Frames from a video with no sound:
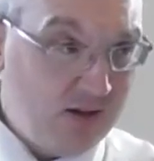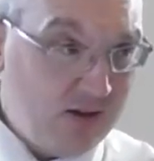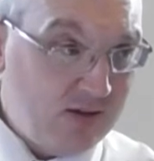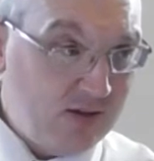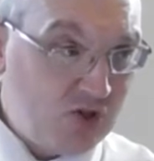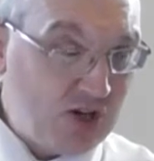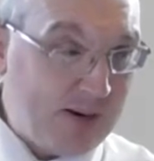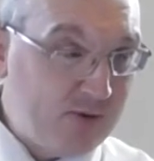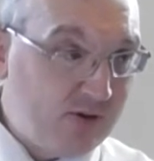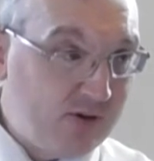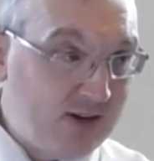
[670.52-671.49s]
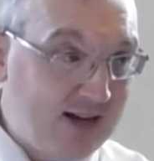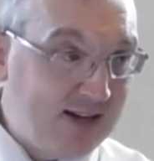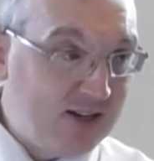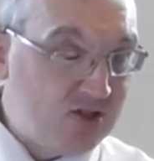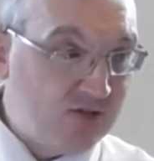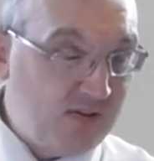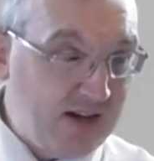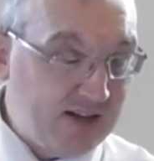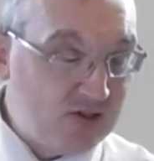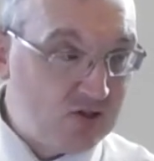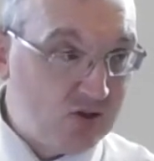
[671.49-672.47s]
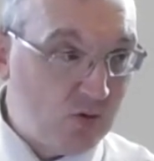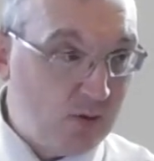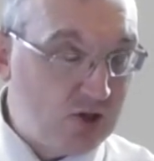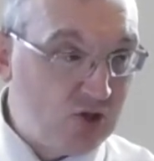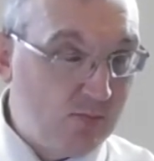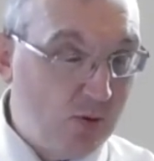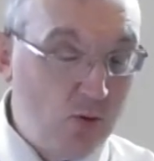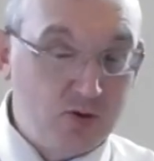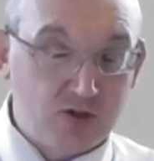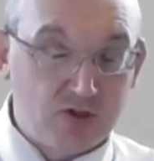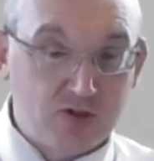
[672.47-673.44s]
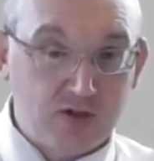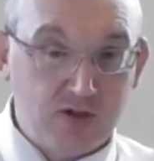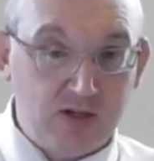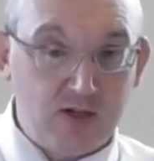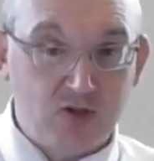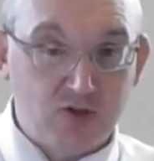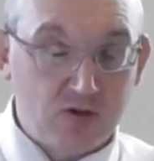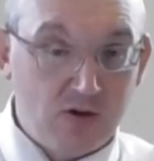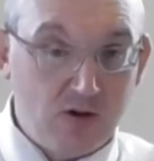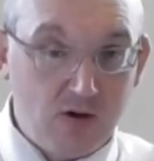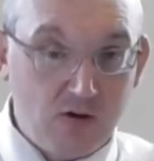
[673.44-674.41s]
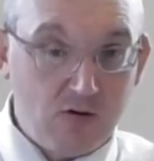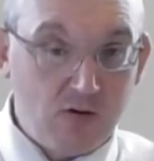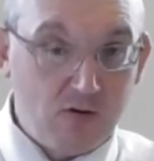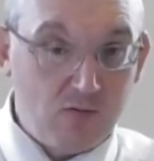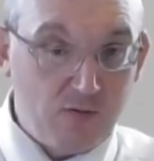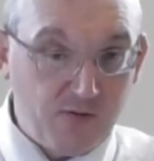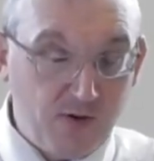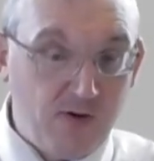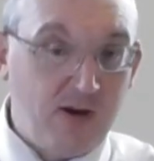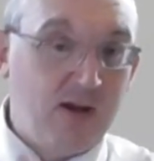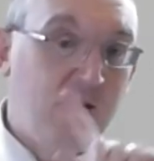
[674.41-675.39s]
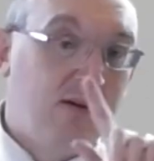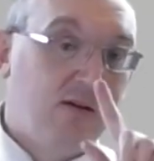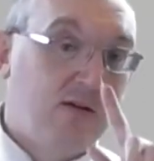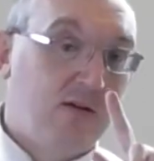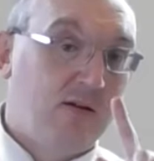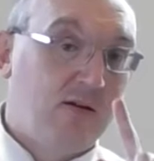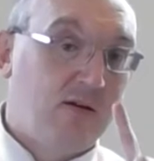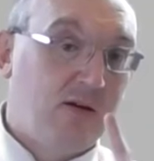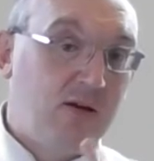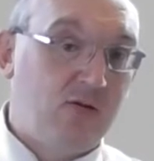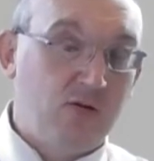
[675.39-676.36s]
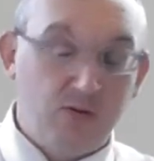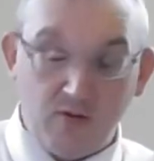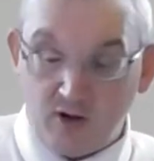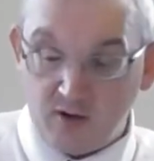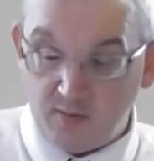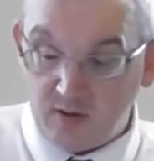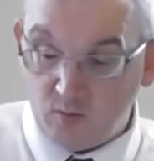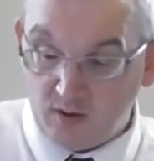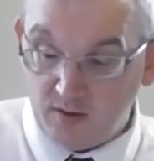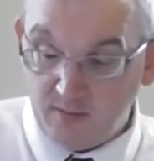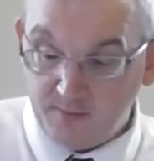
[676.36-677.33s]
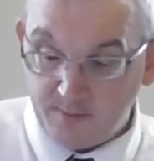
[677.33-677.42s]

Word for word: the chapter and its events to which Moses is referring in Deuteronomy 1.